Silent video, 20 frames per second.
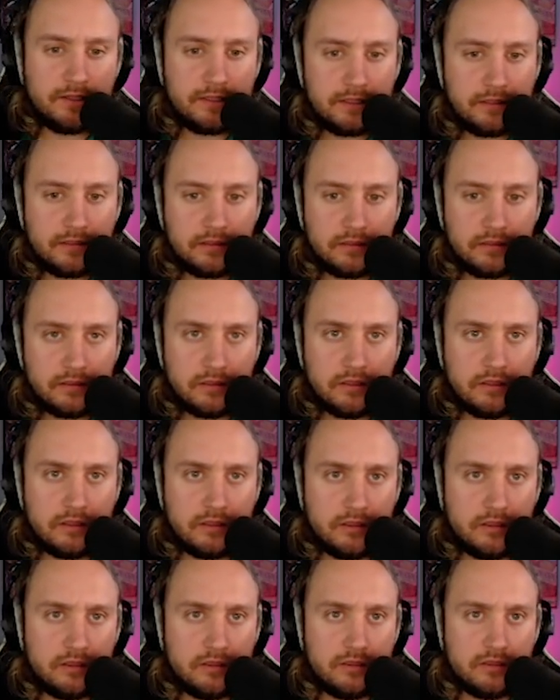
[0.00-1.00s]

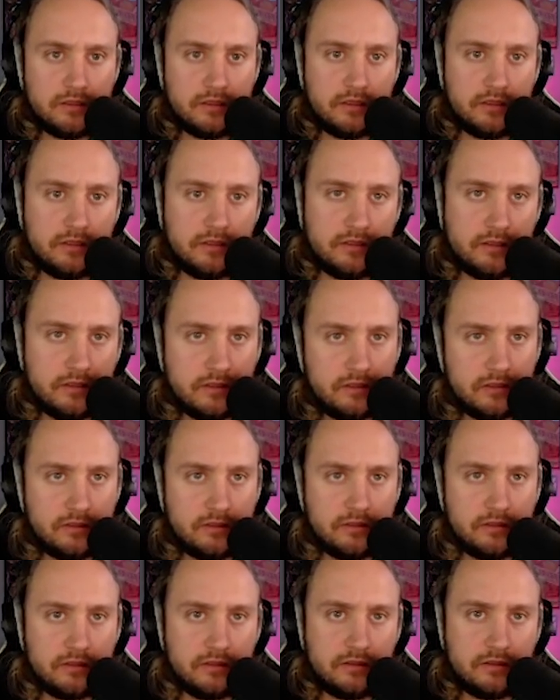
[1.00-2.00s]

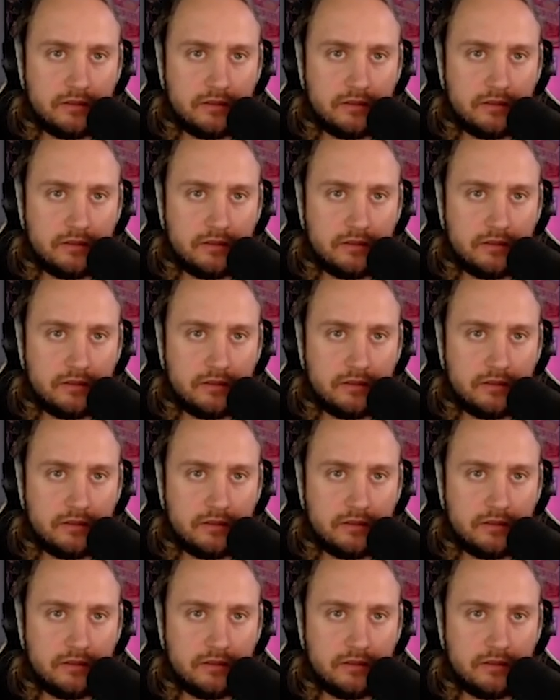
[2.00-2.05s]
The person shown says nothing.